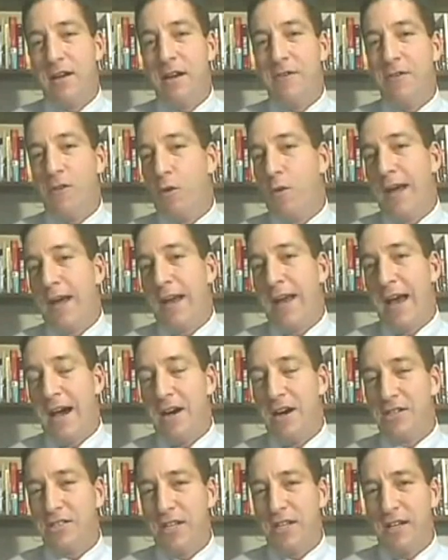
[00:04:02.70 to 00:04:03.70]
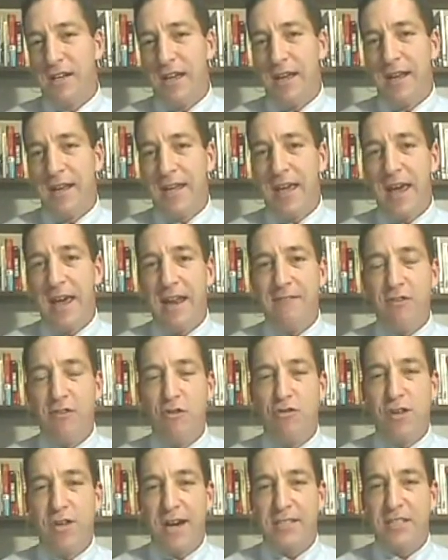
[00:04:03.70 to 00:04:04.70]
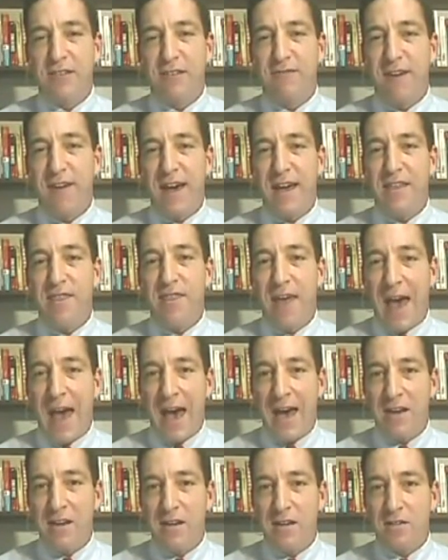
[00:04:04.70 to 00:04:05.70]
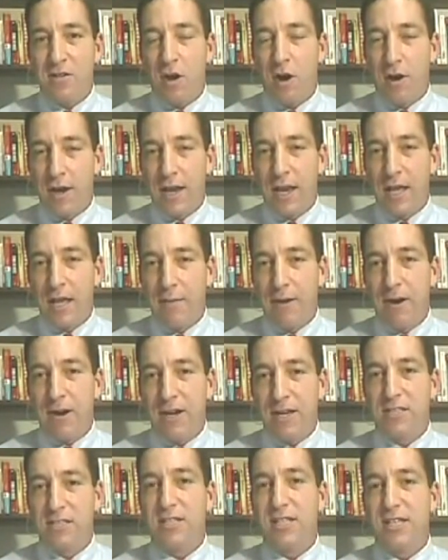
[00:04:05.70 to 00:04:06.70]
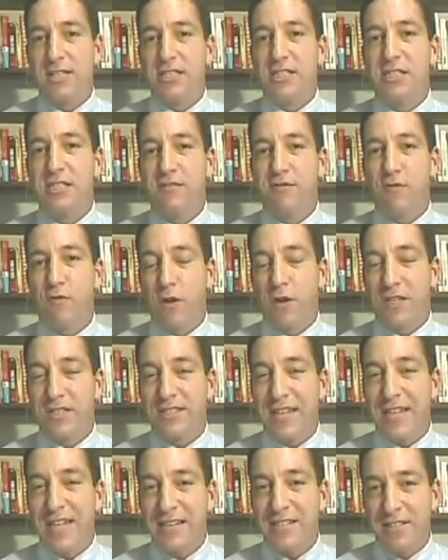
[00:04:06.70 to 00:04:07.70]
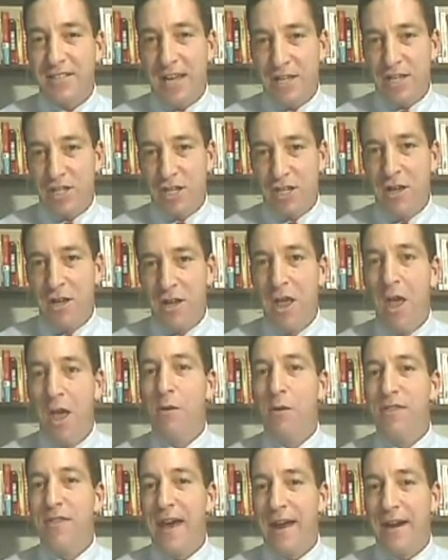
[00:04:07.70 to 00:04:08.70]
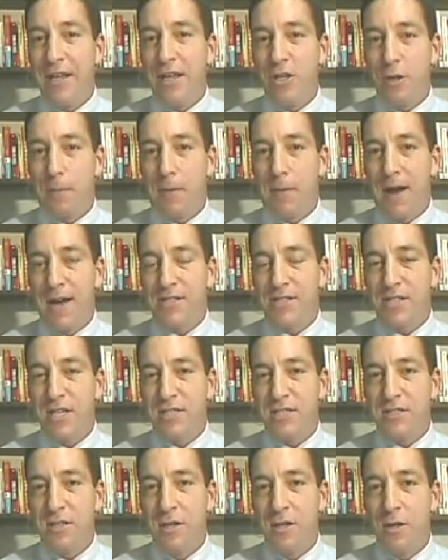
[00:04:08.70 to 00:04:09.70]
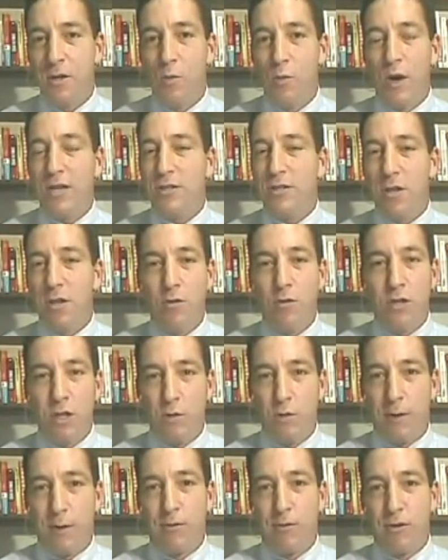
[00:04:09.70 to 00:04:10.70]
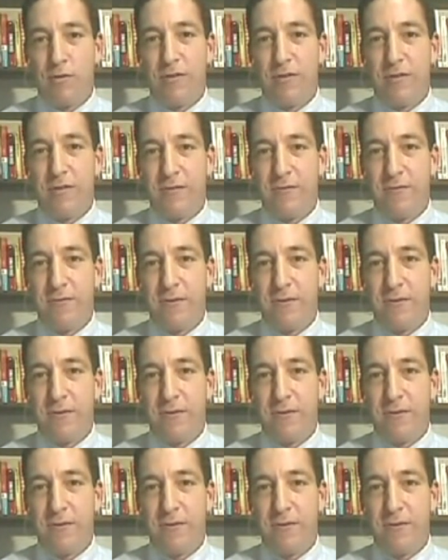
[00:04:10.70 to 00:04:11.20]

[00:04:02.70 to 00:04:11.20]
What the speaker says: in the White House. And again, if you justify that, targeting American citizens for assassination without any due process, what don't you approve of?